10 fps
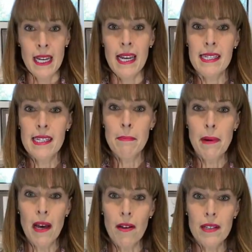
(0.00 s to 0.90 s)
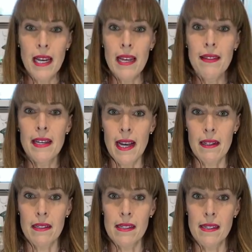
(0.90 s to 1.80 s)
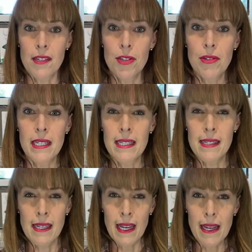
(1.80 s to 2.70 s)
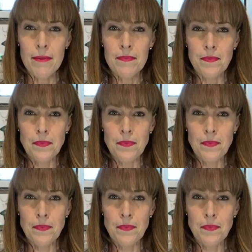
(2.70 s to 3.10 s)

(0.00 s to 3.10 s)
is the belt and the necklace. As you can see,